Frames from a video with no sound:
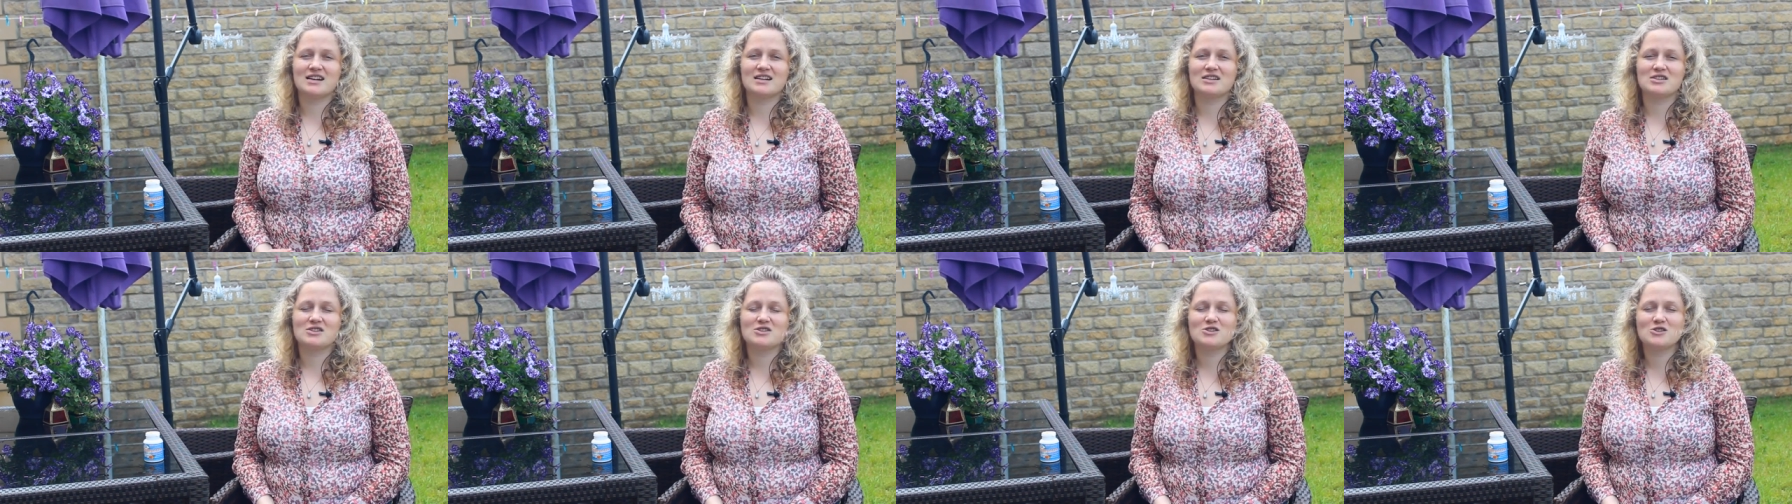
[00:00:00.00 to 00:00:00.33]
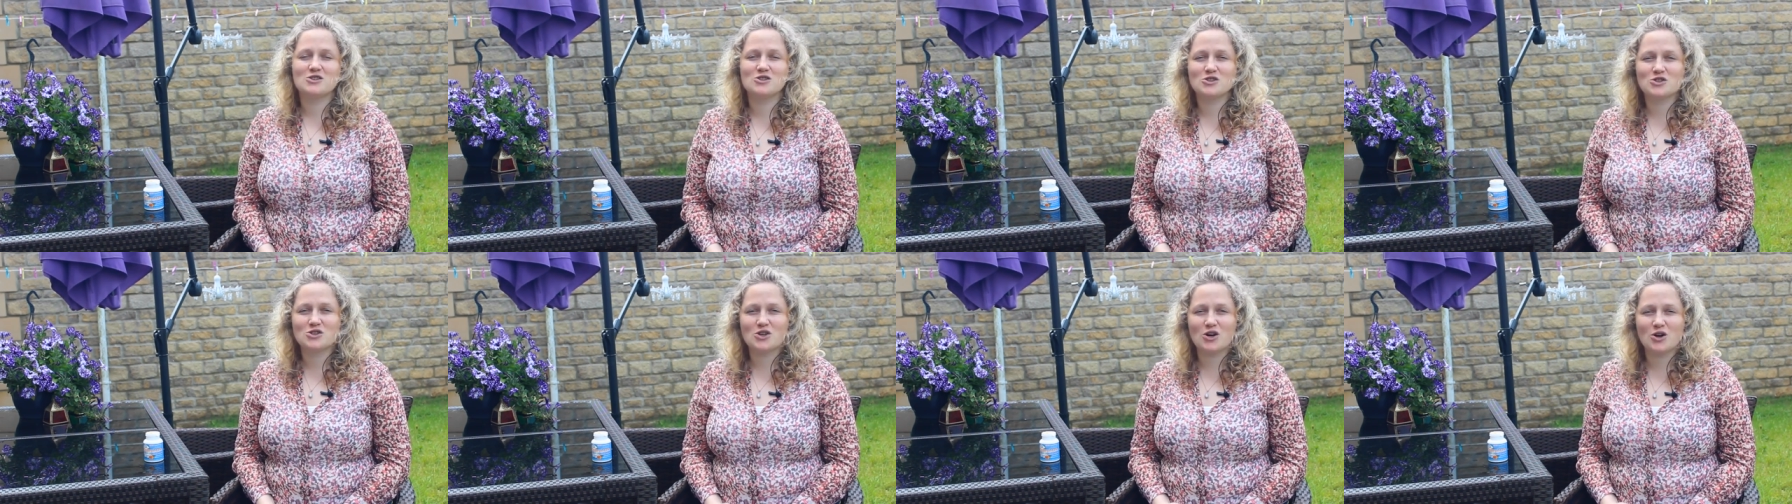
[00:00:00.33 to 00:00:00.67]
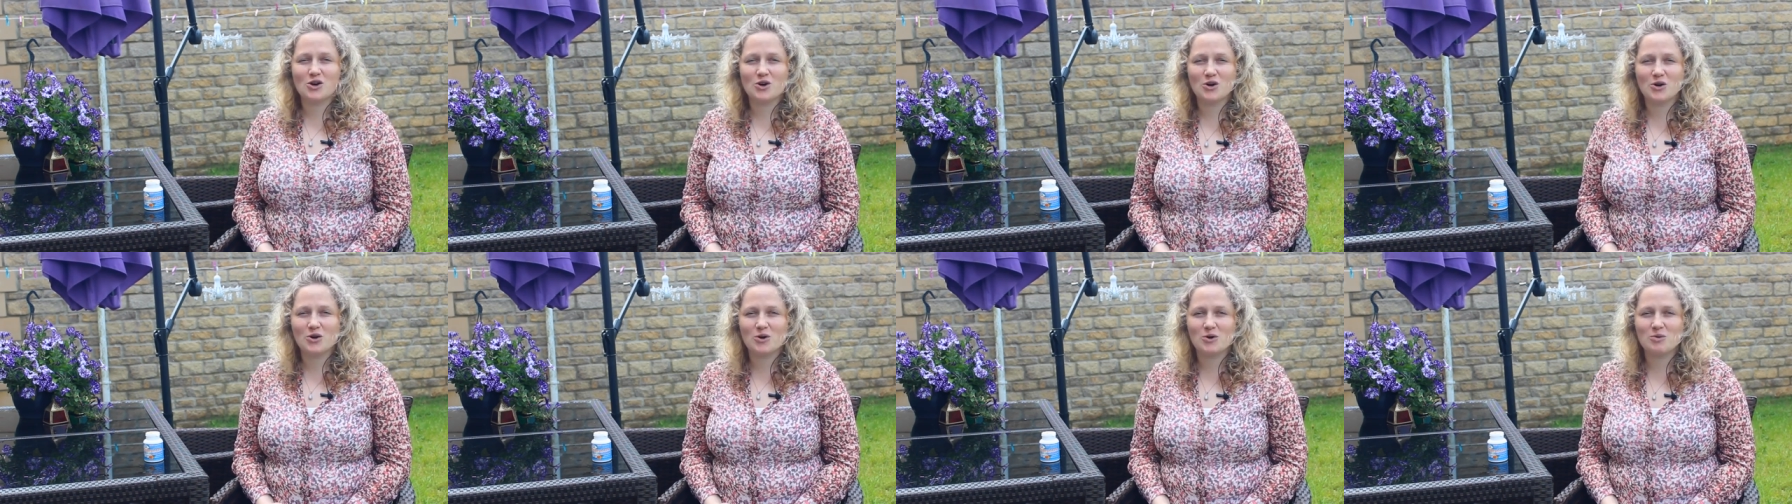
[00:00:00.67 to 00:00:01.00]
are
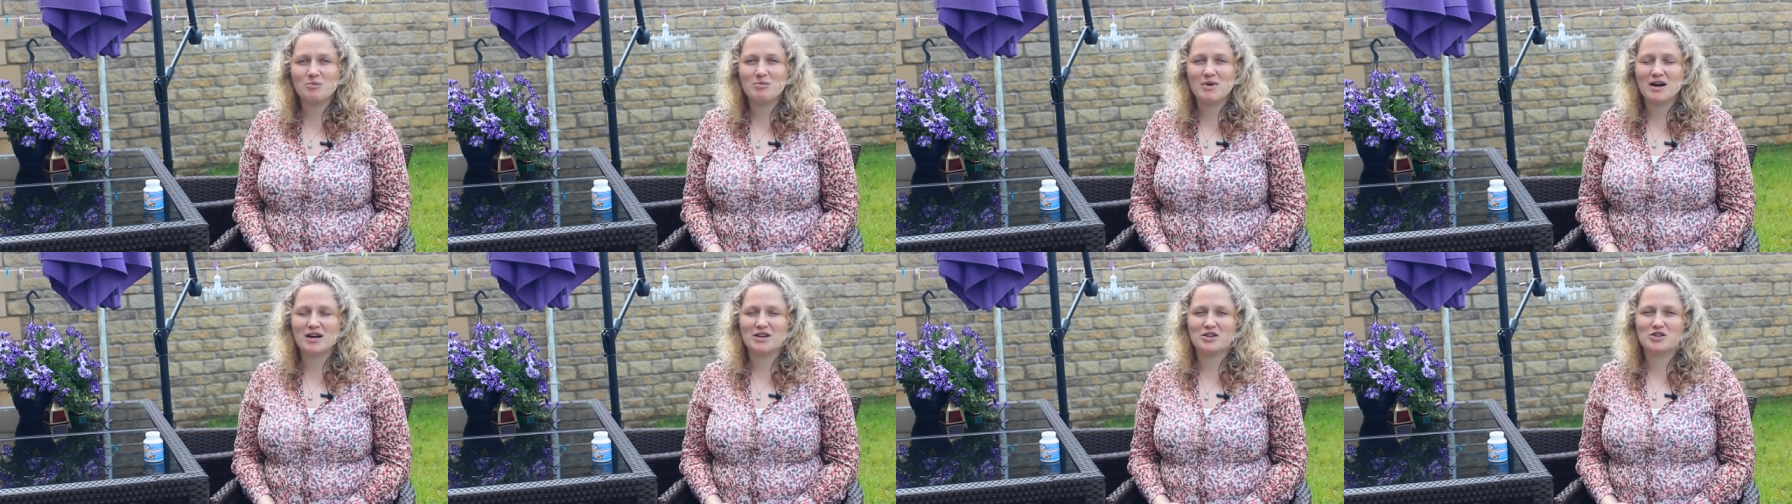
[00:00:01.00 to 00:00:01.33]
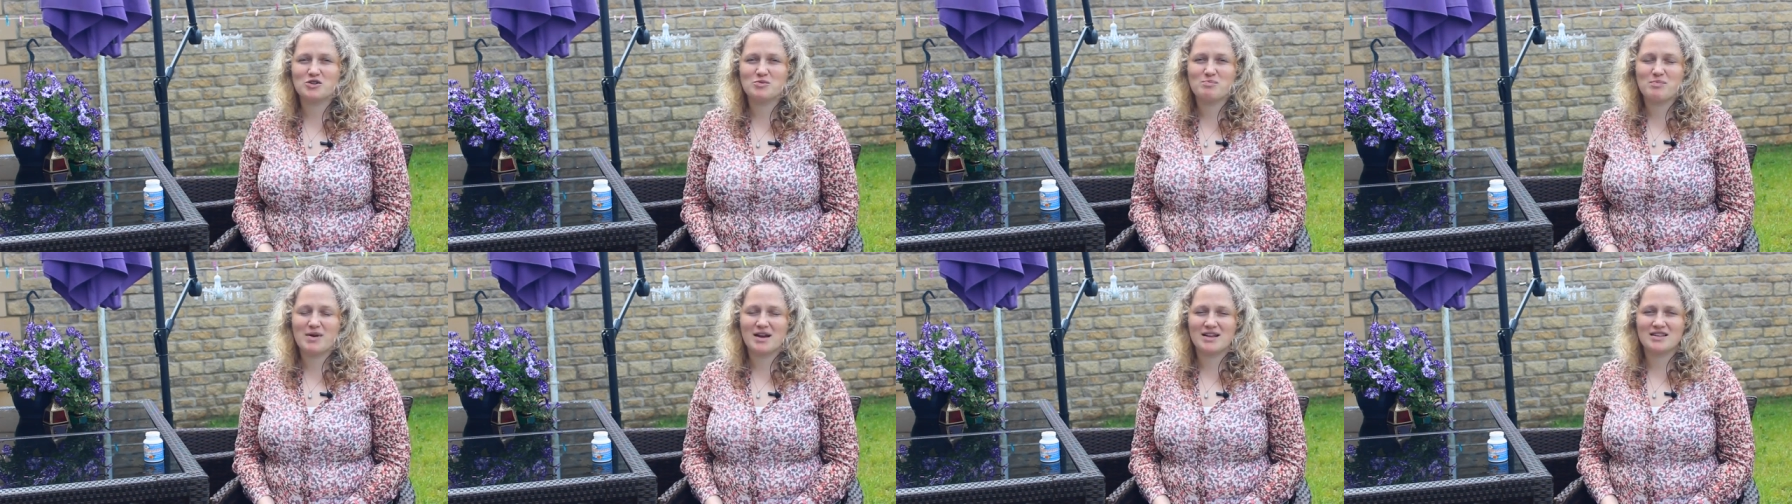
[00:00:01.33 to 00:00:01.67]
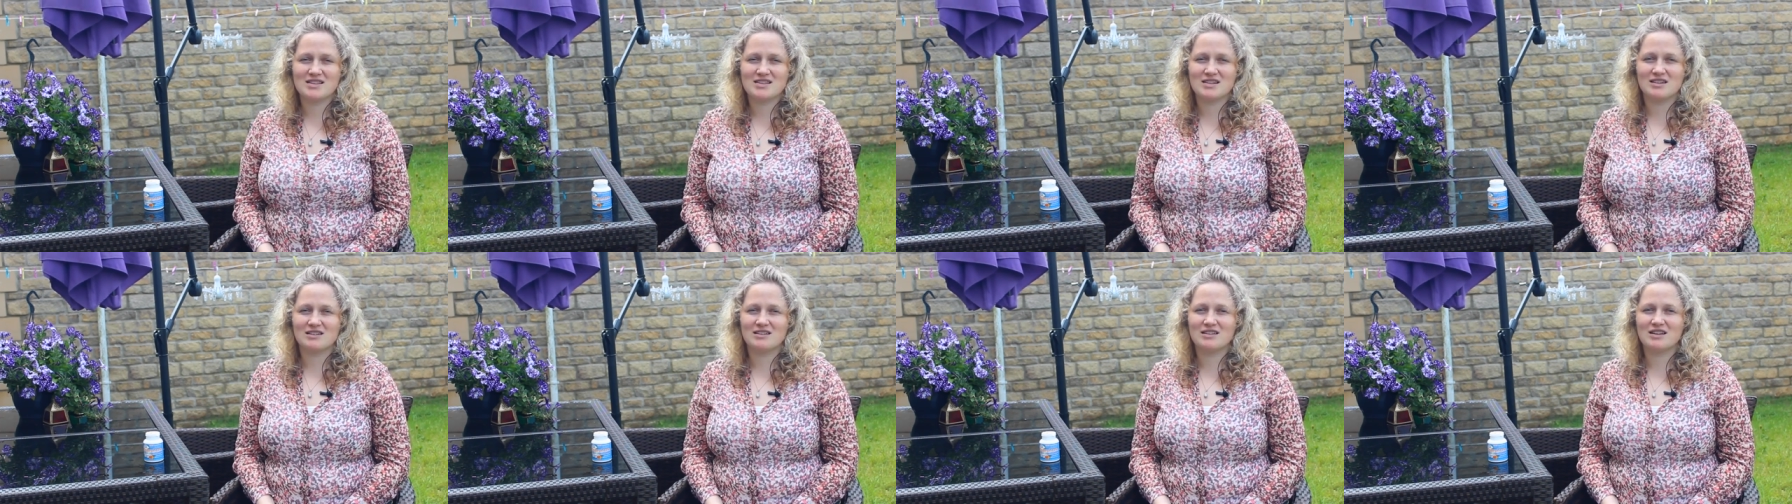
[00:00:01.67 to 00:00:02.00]
so much
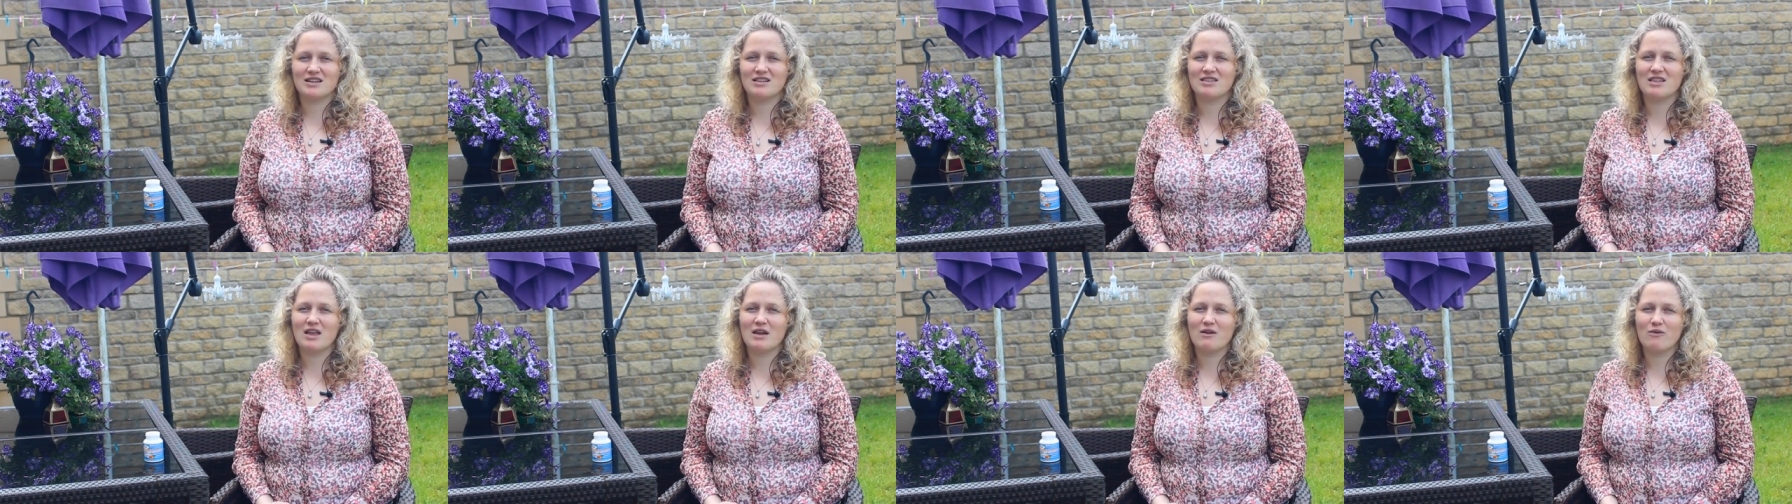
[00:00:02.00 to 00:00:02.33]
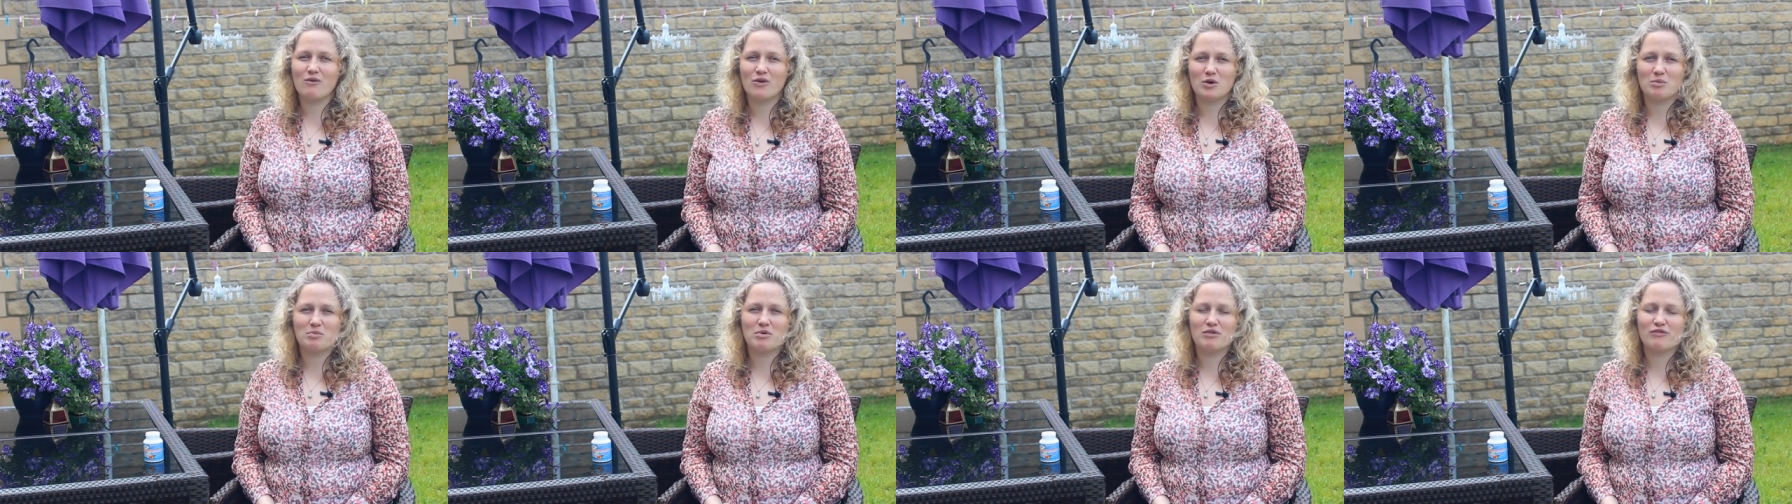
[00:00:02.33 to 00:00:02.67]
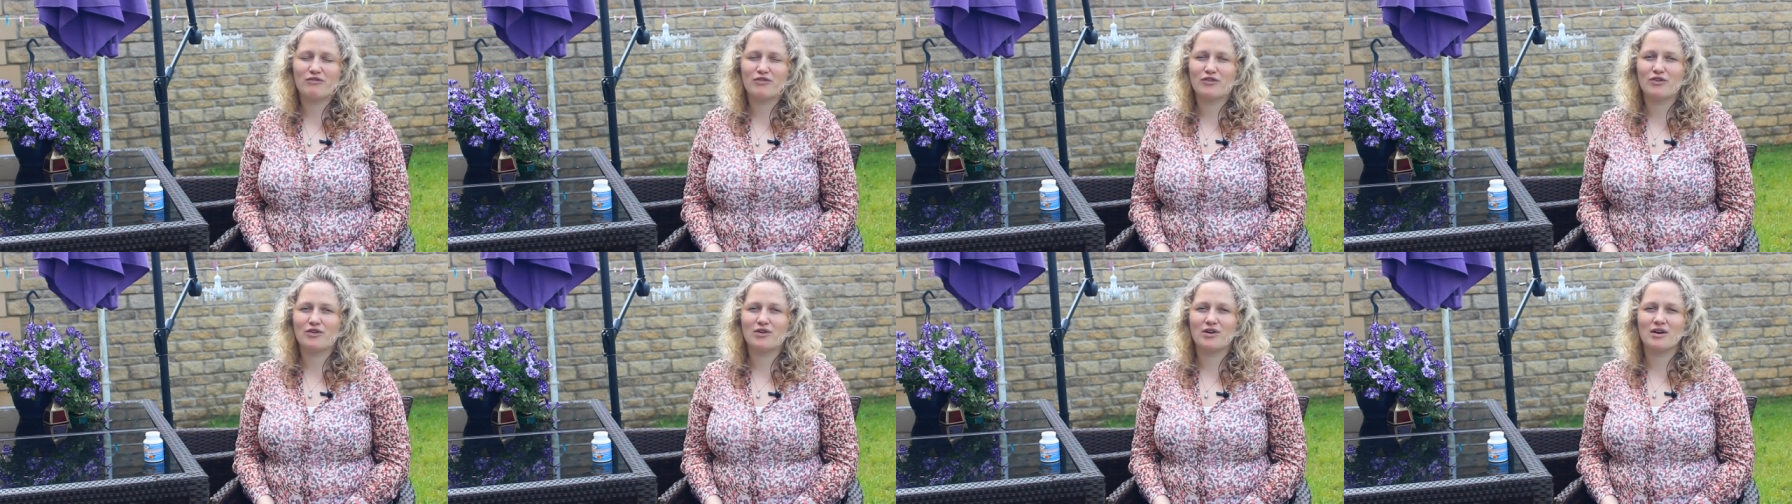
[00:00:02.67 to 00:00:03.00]
better than they were
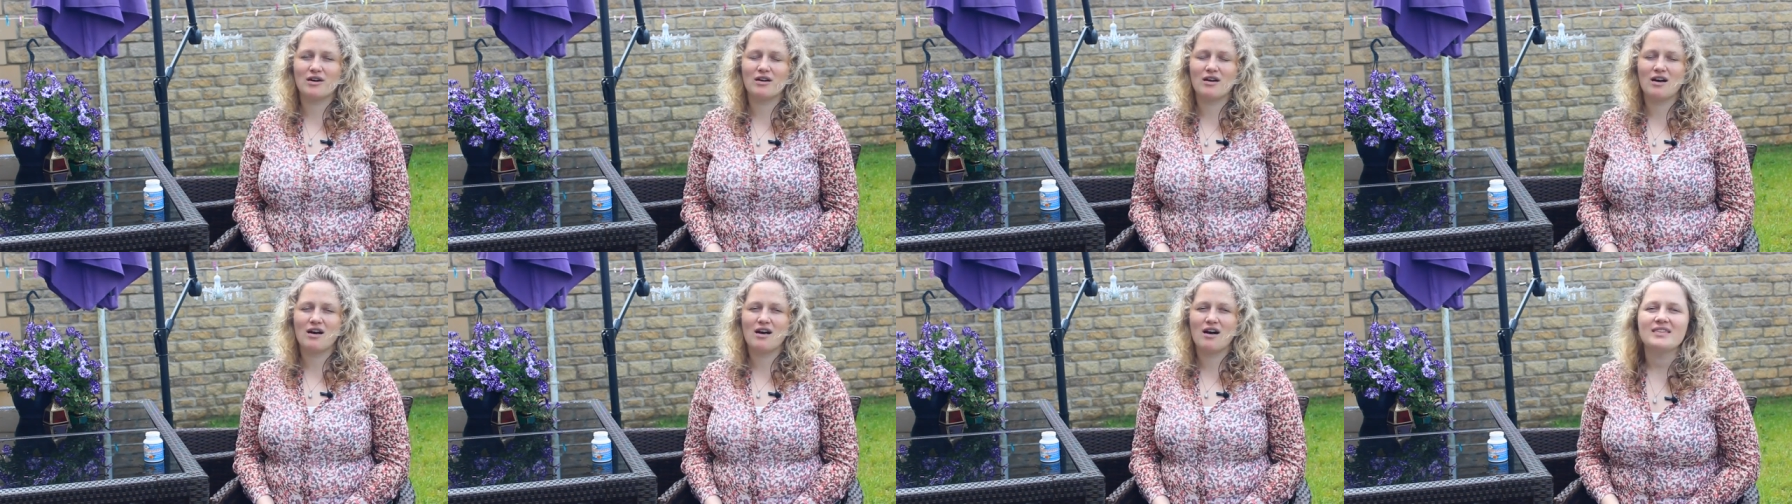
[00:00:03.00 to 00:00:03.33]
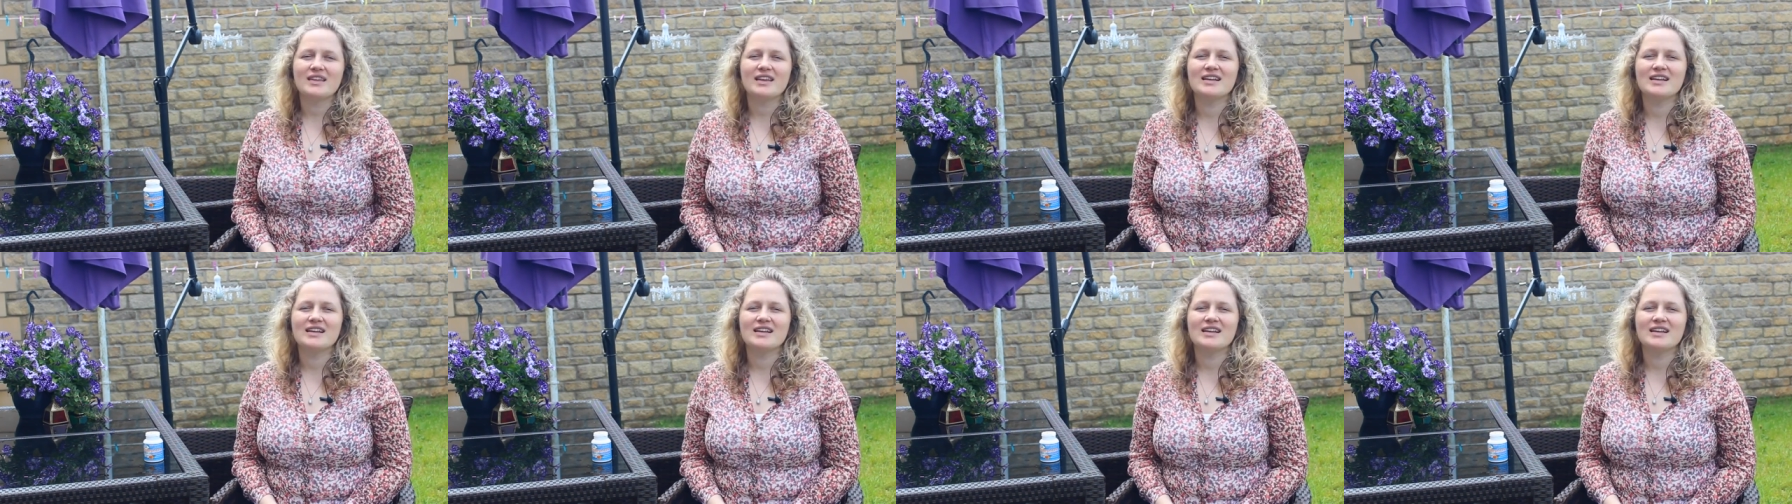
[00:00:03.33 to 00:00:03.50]
before.